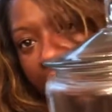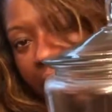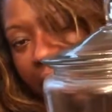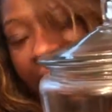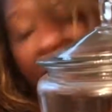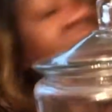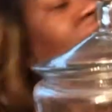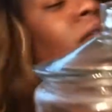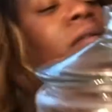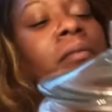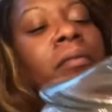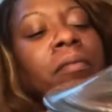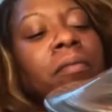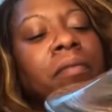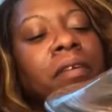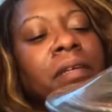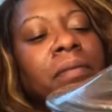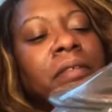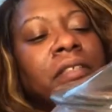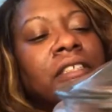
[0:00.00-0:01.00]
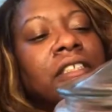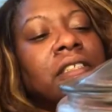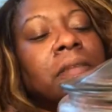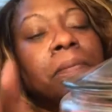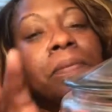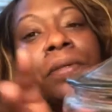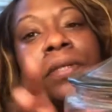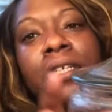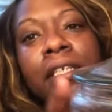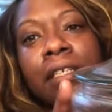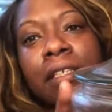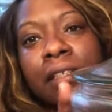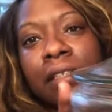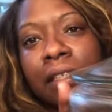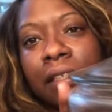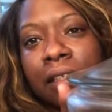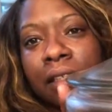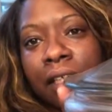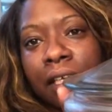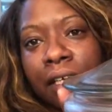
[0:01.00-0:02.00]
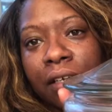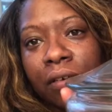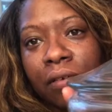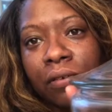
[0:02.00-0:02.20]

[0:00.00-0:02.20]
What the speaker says: and maybe just putting the lid